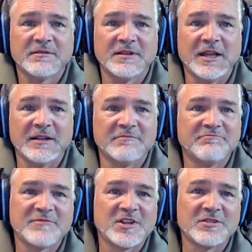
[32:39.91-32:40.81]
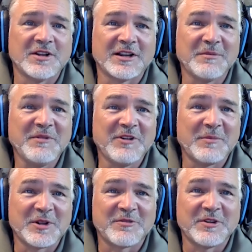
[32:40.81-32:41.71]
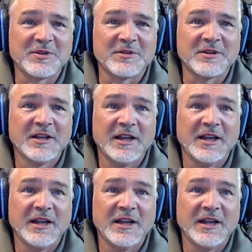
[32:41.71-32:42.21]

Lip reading: then there's not going to be very much very soon.